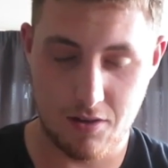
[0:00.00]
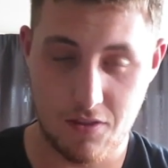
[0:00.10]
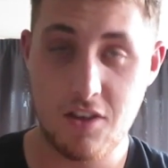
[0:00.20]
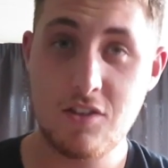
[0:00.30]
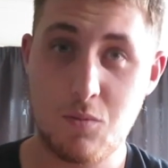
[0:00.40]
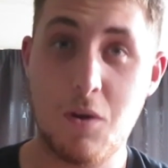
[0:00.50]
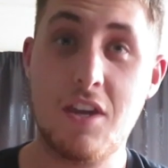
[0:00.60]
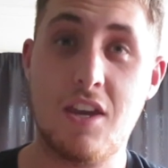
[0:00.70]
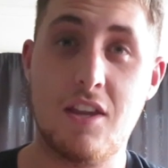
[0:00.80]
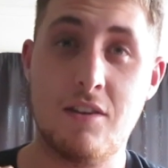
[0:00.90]
this
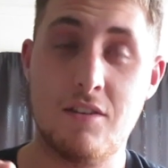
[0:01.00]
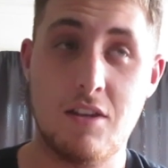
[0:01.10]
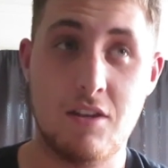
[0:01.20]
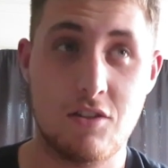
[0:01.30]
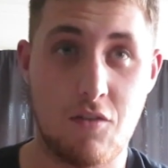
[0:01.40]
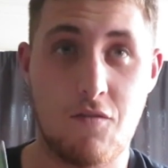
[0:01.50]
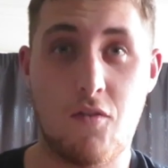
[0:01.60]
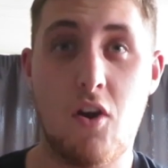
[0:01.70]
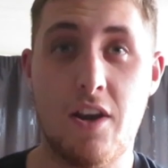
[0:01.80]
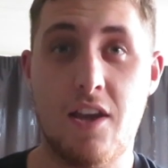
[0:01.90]
weekend, so
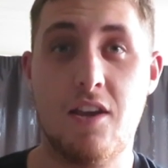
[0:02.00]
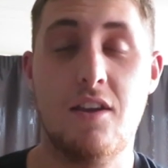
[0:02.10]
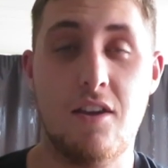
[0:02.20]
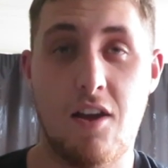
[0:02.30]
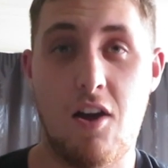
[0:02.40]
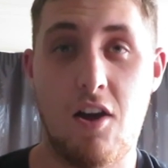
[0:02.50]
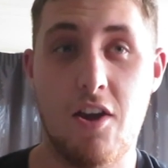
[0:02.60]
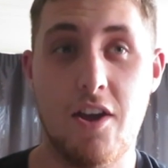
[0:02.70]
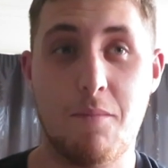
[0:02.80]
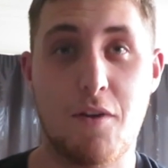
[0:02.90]
Friday,
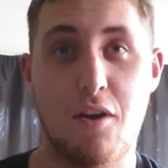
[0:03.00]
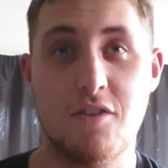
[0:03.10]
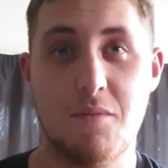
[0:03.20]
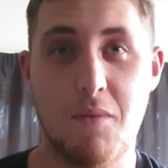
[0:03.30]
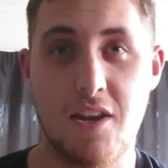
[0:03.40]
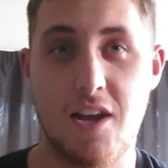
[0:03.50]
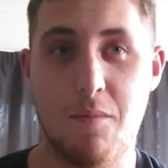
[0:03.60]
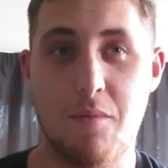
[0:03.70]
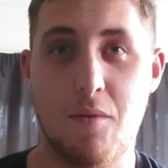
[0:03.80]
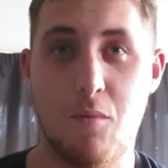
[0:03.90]
I am going to meet
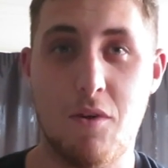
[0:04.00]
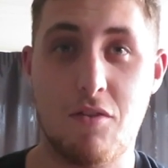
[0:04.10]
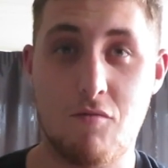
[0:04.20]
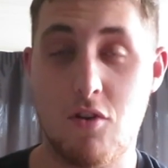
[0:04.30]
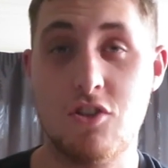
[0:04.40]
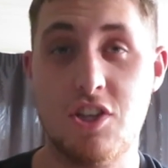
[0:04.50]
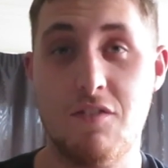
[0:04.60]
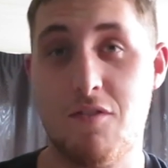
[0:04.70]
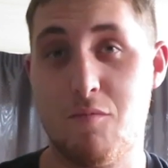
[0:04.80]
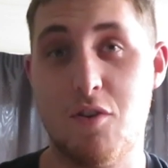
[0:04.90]
up with Rogie
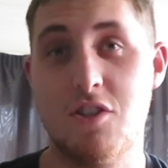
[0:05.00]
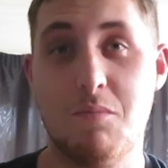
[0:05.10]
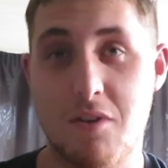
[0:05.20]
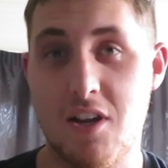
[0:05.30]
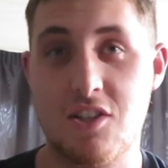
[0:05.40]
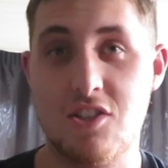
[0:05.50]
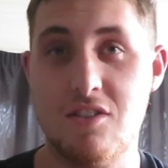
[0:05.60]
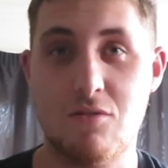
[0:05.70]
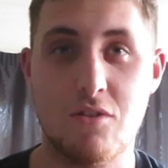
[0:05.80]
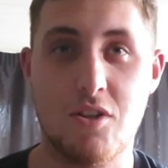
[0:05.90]
from Rogie
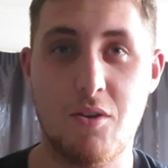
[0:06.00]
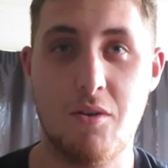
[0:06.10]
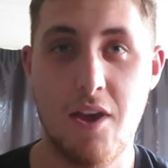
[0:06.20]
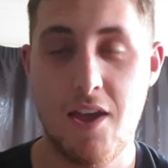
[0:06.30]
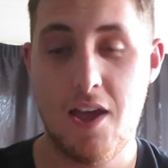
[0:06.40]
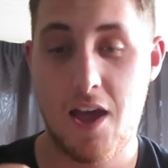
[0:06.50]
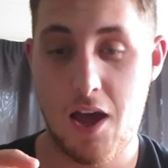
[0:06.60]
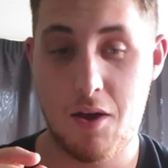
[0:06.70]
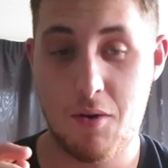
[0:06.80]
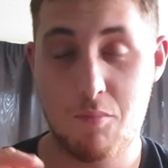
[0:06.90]
Productions, also
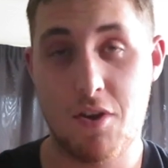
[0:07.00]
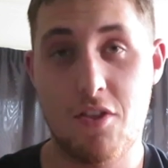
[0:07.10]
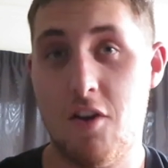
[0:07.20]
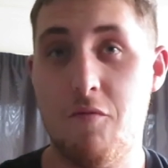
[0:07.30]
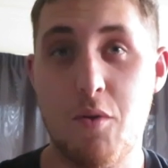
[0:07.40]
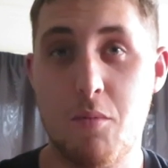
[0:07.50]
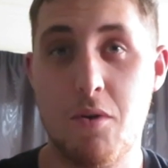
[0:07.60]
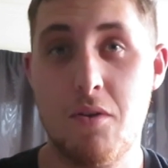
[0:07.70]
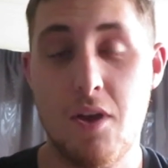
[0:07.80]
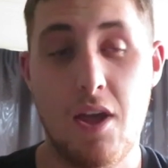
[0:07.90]
uh, Brother of
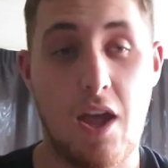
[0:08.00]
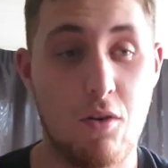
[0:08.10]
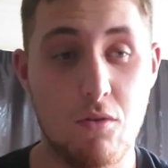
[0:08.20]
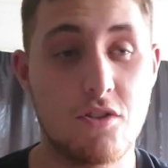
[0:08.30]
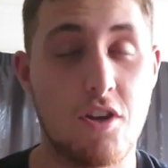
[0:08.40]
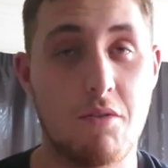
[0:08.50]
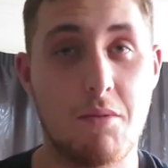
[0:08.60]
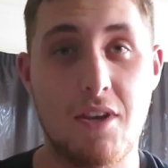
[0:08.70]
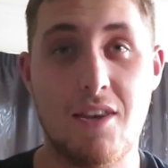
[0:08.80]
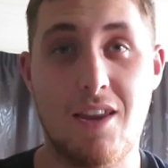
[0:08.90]
Boo-boo, and also I'm
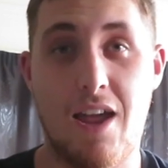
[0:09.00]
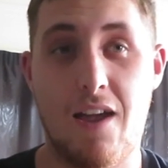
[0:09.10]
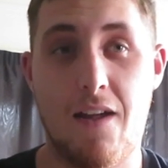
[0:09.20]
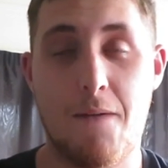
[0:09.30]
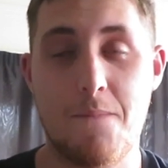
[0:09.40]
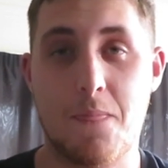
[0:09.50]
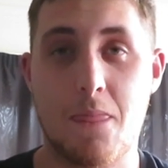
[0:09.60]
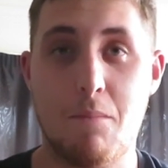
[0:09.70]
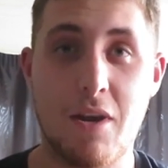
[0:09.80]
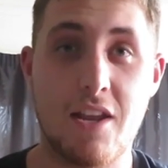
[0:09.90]
going to be um,
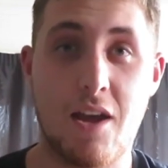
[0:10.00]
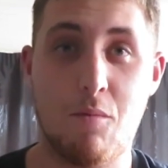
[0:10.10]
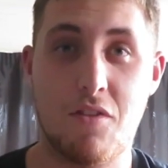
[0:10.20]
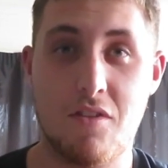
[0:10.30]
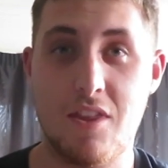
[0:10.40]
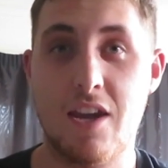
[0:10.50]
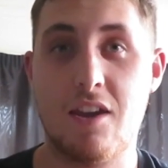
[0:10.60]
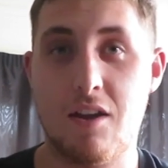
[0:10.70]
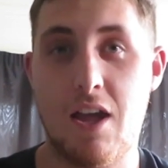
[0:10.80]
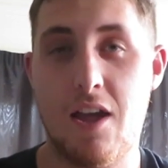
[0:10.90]
meeting up with Nick.
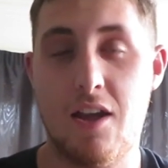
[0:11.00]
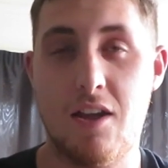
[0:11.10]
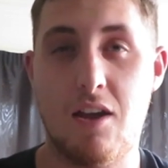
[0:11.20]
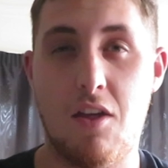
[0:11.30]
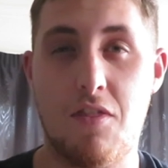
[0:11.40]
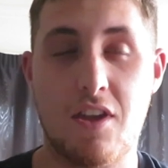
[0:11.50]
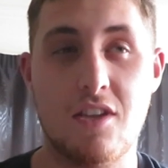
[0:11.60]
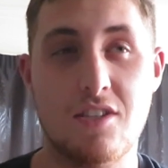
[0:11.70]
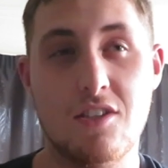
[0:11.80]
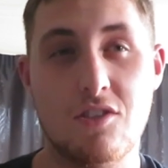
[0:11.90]
uh, I think
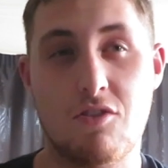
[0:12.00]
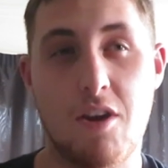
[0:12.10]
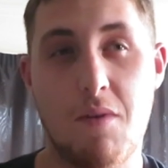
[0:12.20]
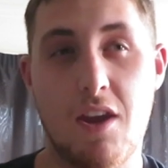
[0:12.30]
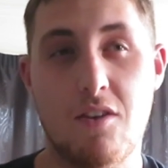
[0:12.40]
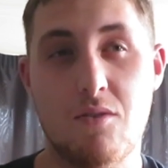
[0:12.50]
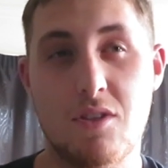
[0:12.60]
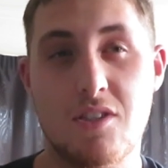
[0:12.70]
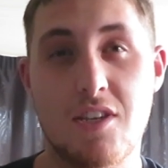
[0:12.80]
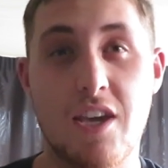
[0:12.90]
his Instagram handle
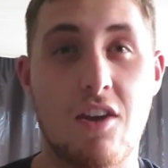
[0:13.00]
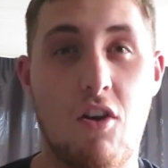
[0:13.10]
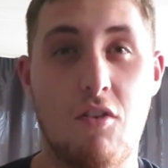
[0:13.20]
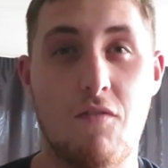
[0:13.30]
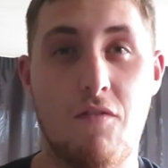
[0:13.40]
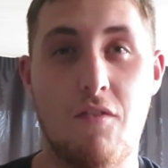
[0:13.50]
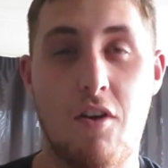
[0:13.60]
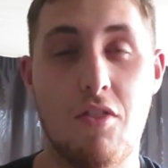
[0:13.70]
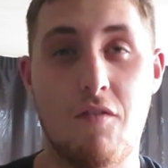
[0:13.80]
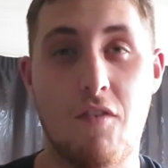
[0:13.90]
is Nick on,
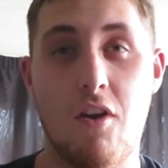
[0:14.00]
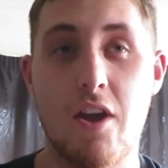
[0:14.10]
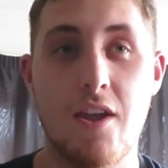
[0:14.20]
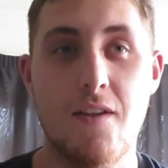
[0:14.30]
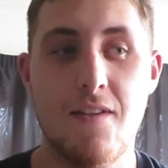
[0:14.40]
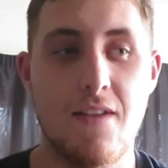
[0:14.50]
on the fly,